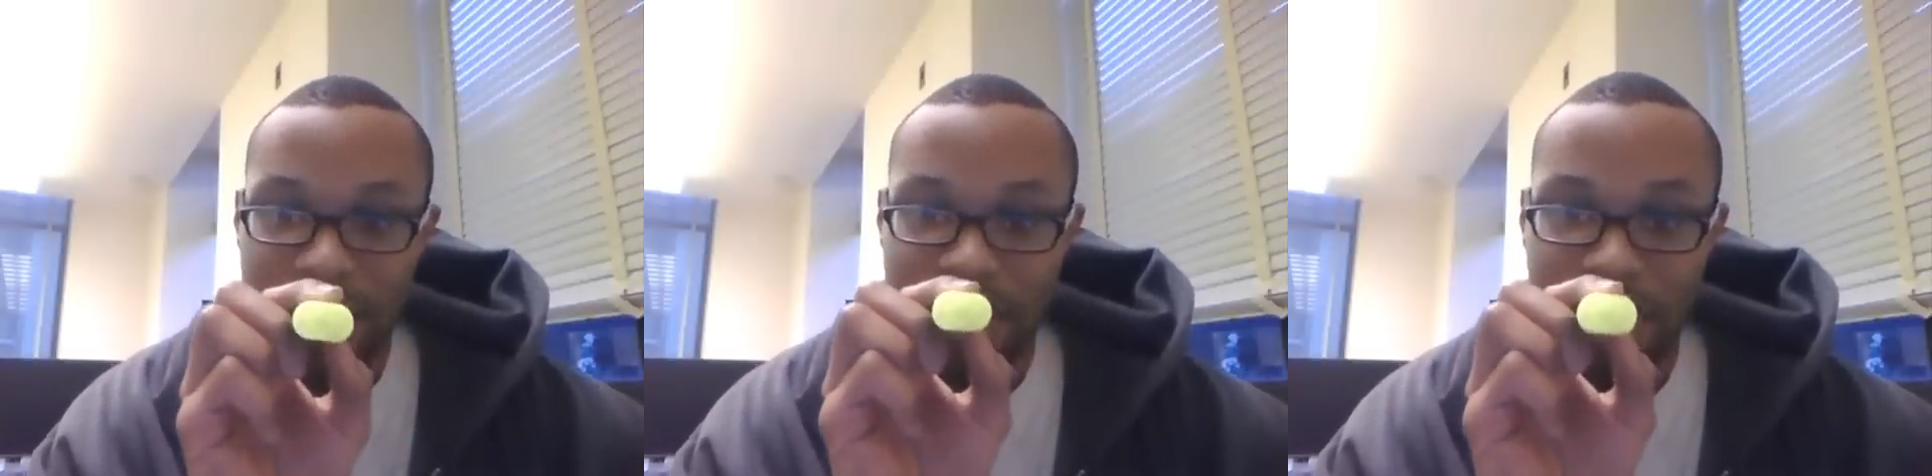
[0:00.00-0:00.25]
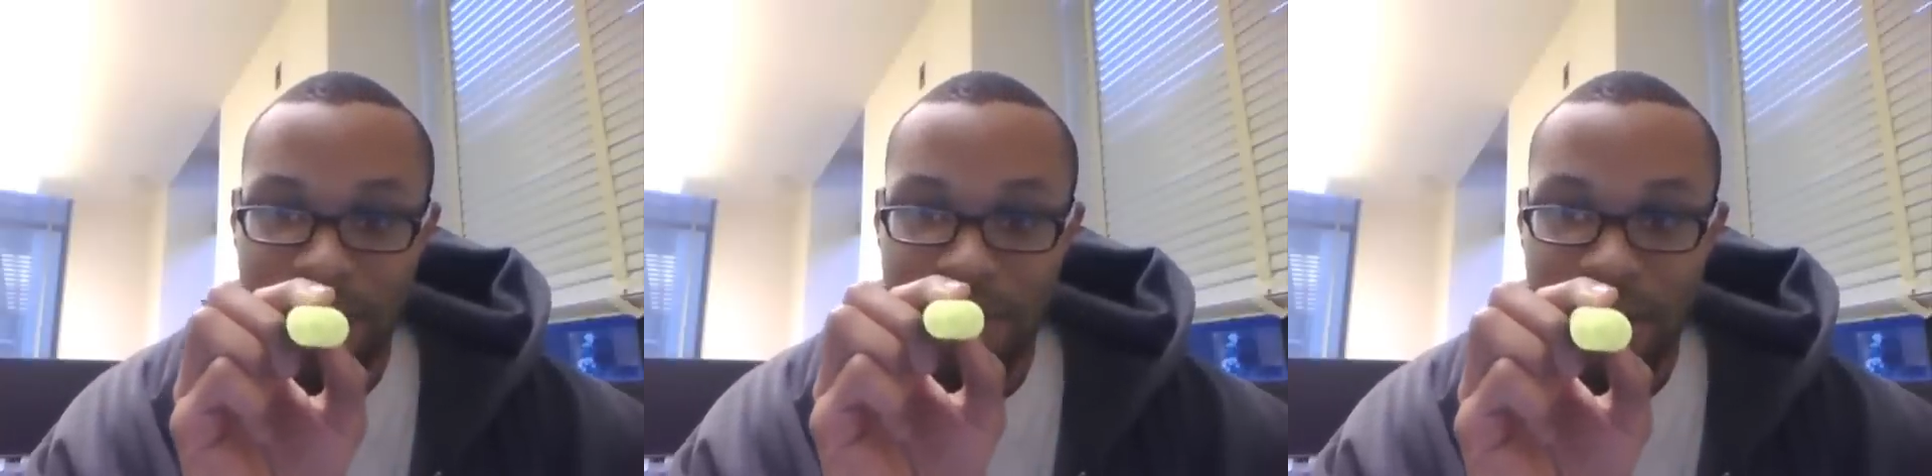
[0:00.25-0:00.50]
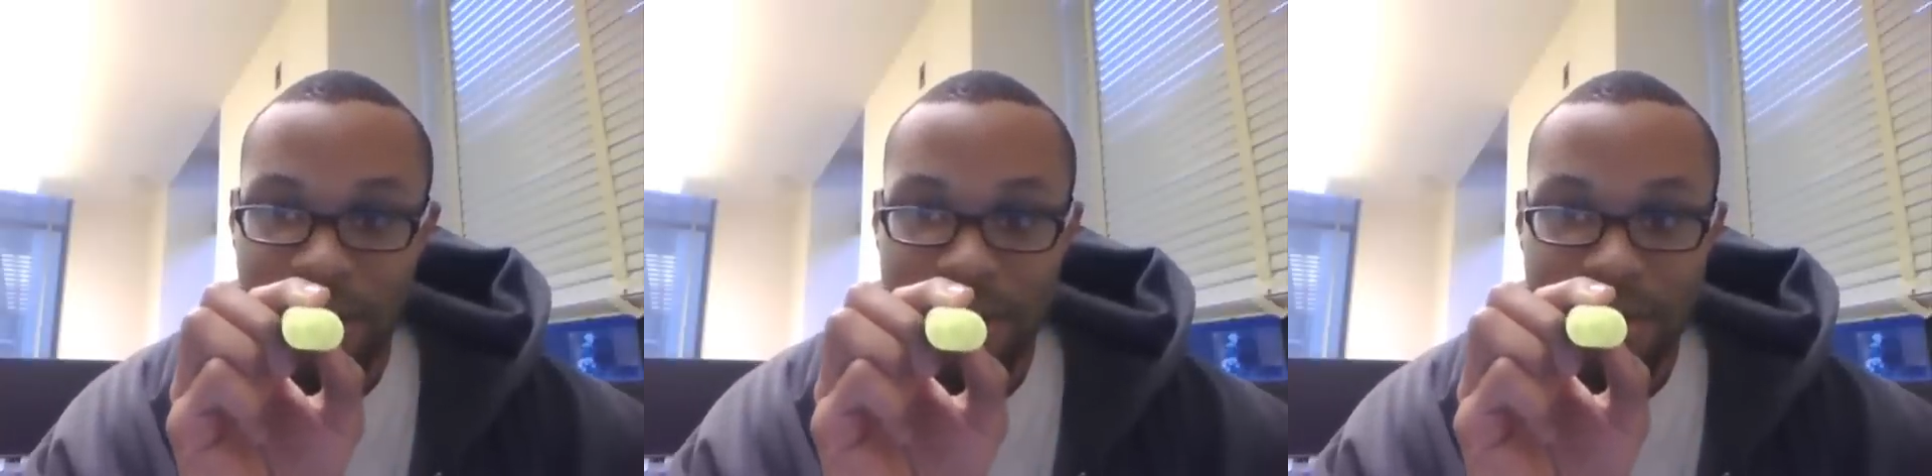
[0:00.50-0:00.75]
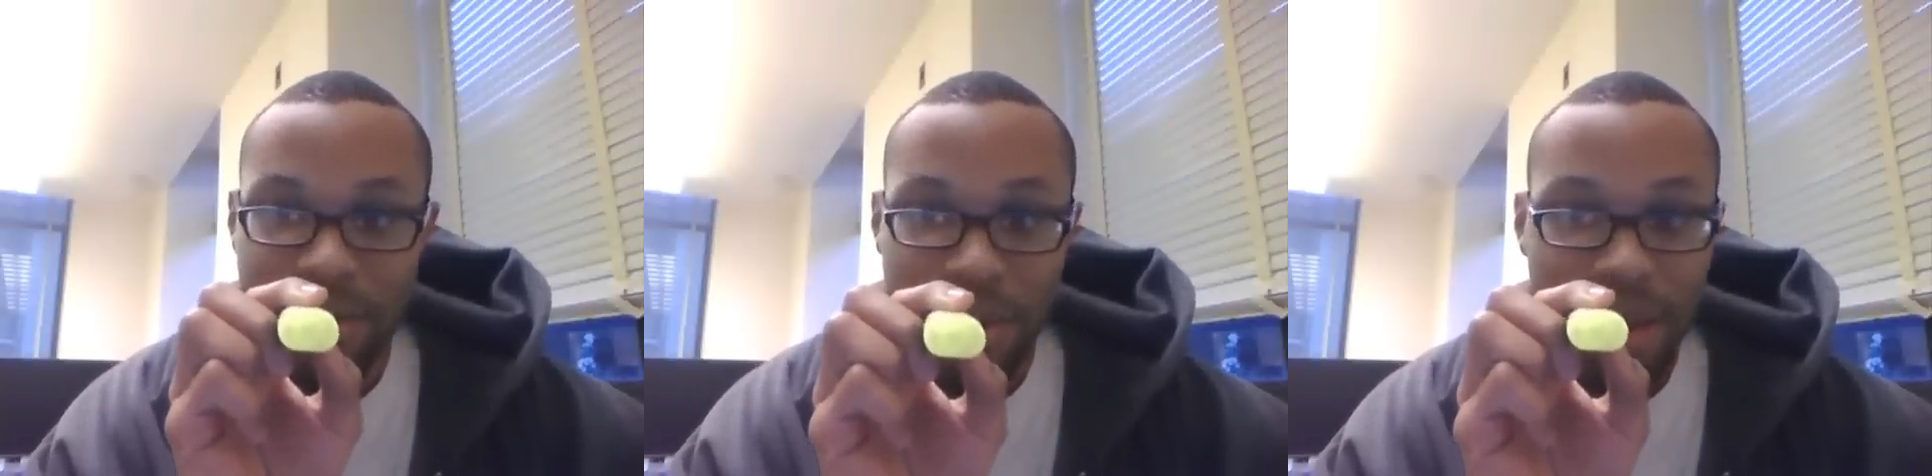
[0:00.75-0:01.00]
follow
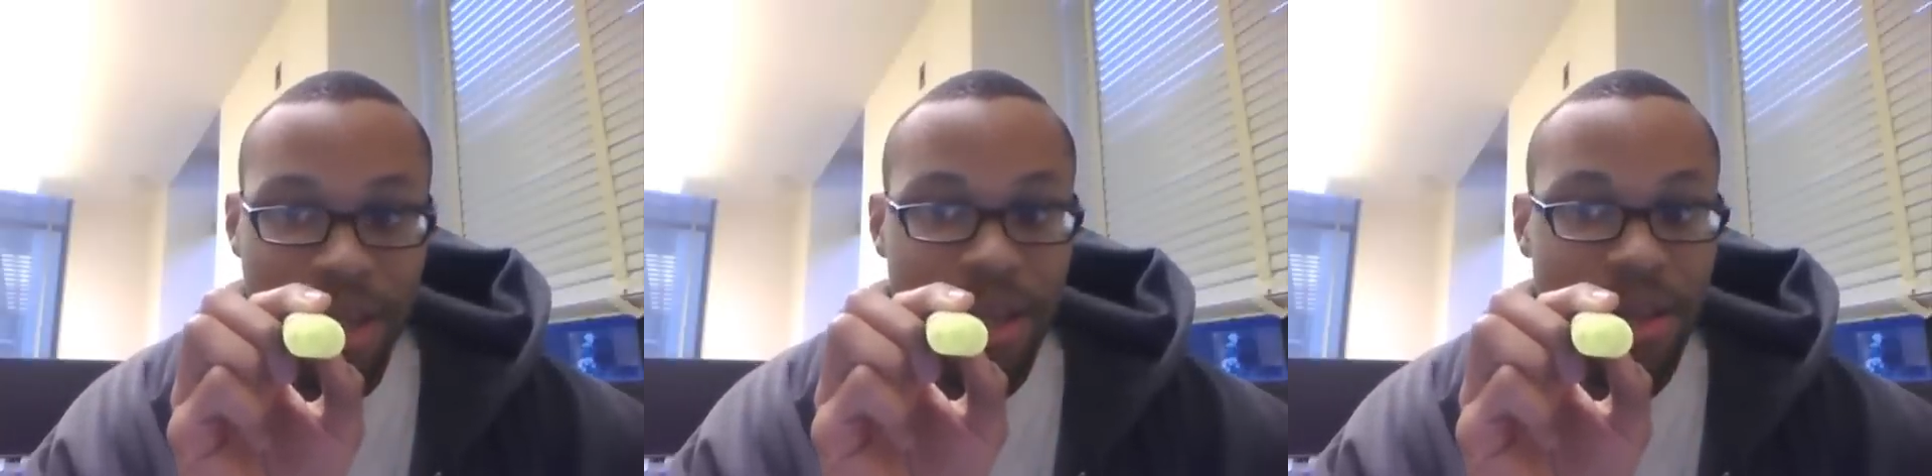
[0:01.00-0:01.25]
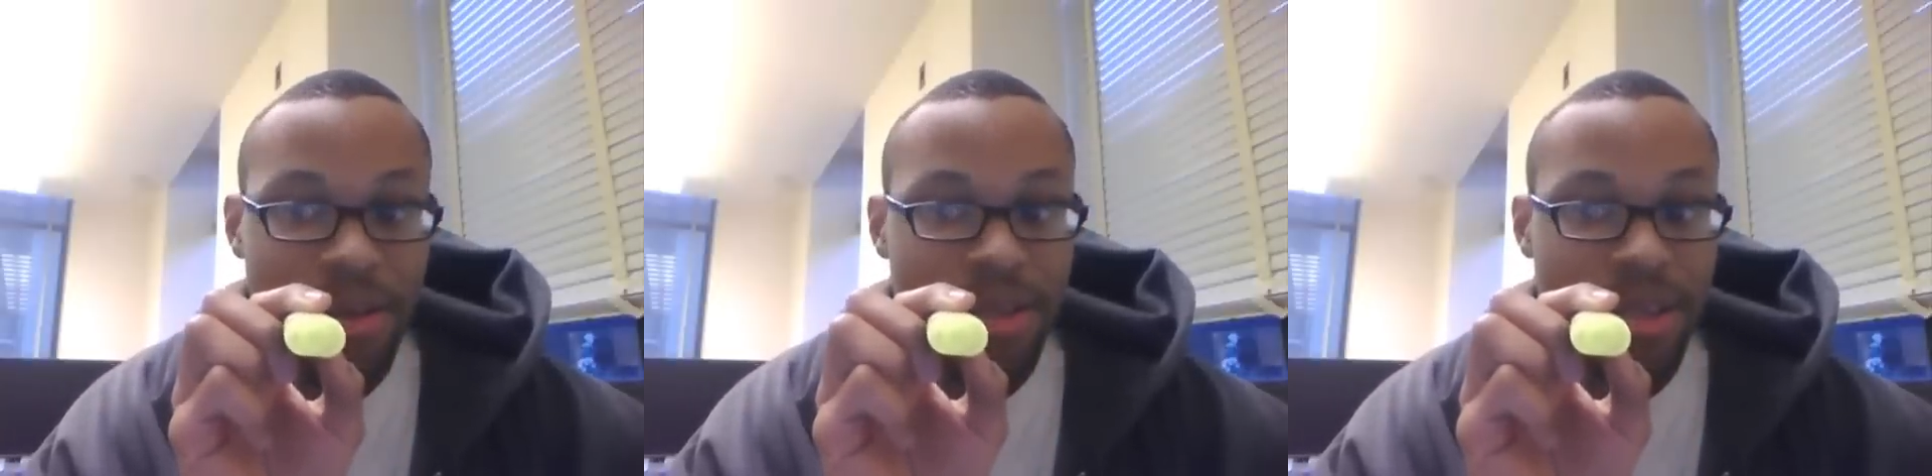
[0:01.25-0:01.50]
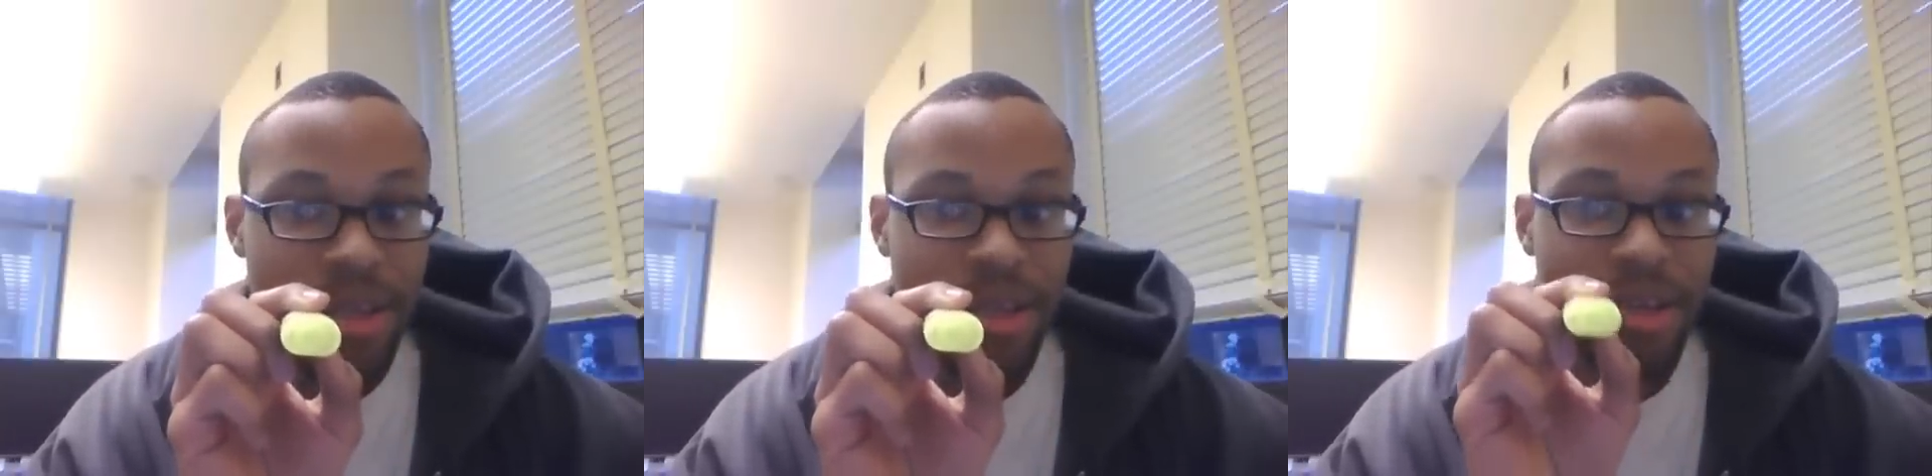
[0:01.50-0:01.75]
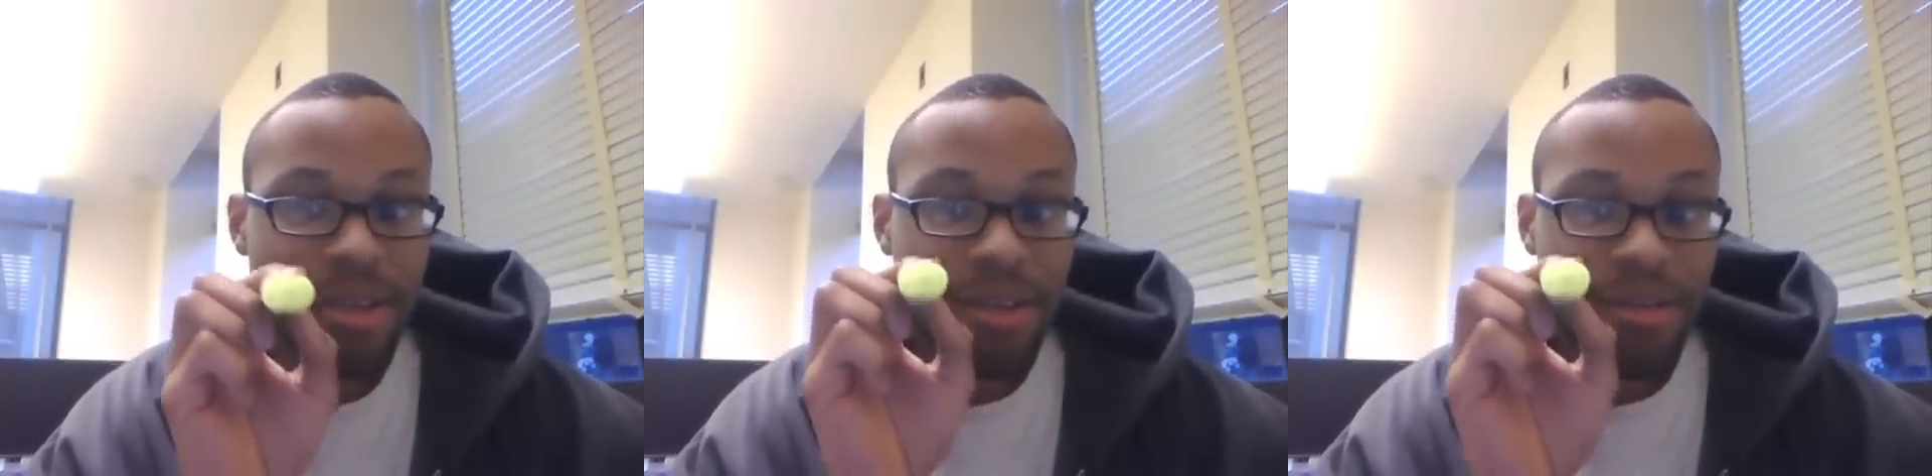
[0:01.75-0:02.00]
this really closely.